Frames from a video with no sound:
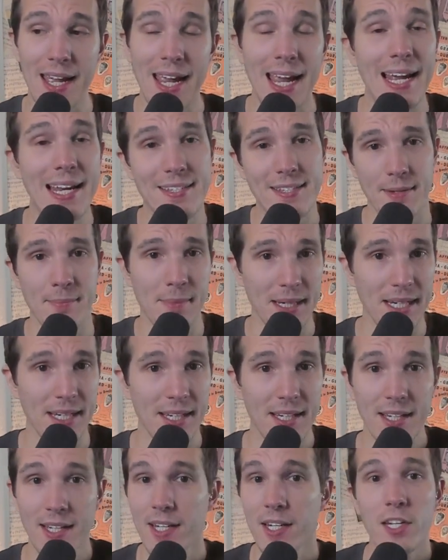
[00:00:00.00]
And to me,
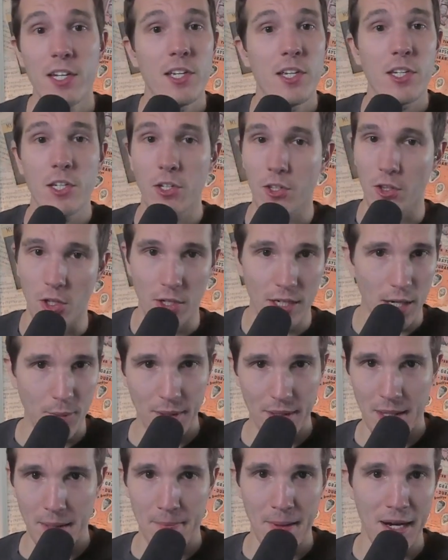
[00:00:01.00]
you look at
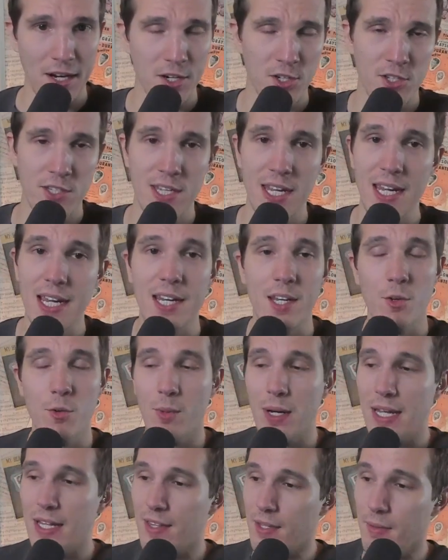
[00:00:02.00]
what the Bears did
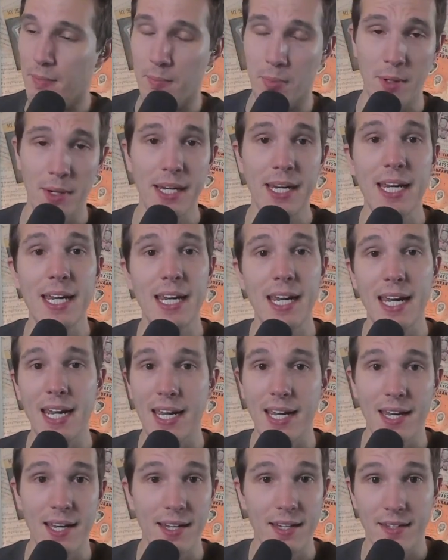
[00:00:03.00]
with bringing
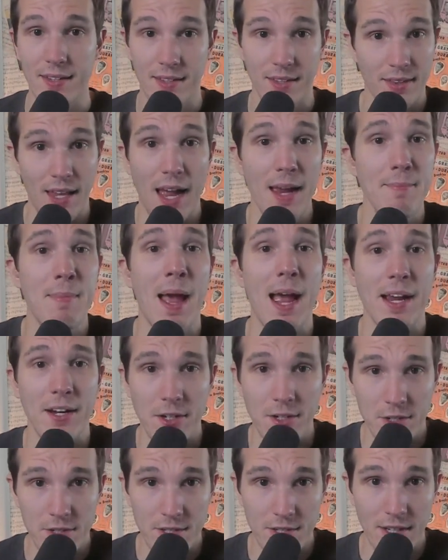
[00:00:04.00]
in the
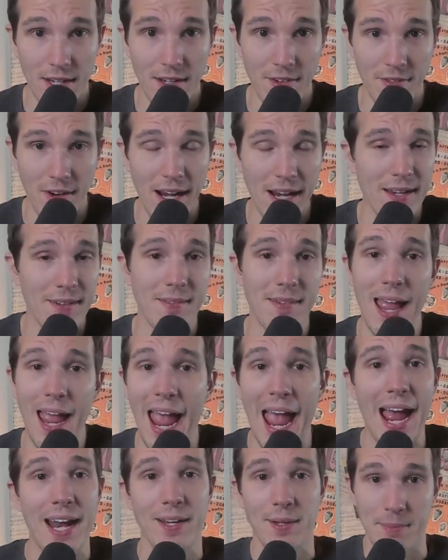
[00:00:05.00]
linebackers, right?
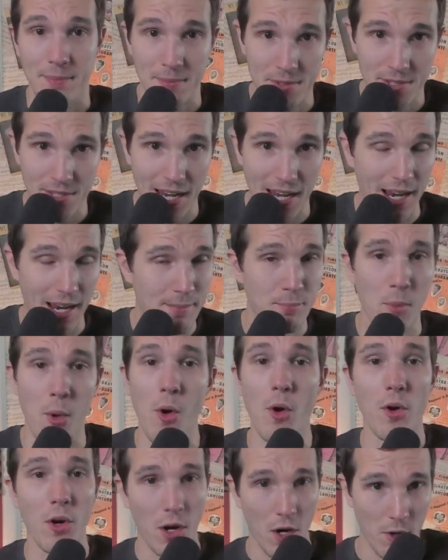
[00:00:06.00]
Adams and
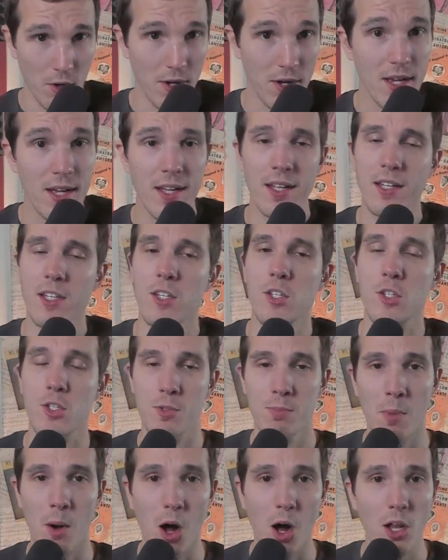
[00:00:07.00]
Morrow,
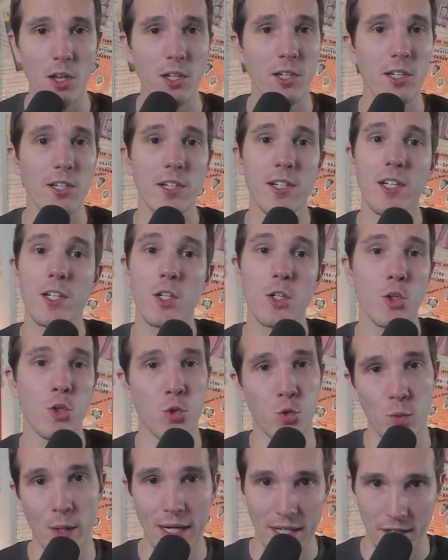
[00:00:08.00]
smaller,
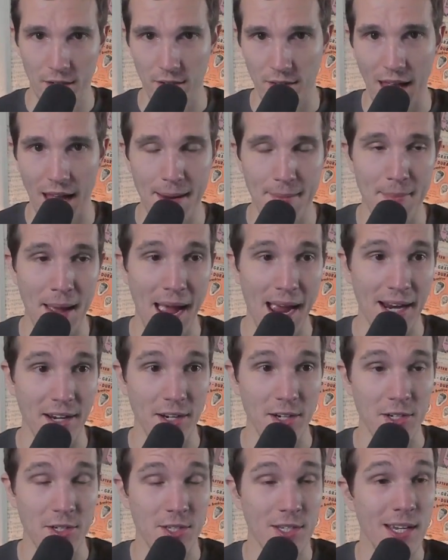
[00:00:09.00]
quicker
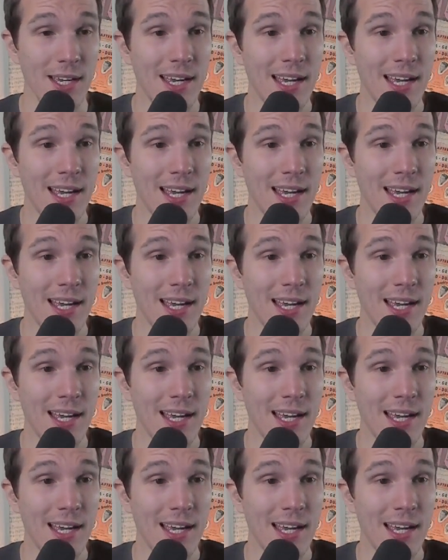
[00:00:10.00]
linebackers.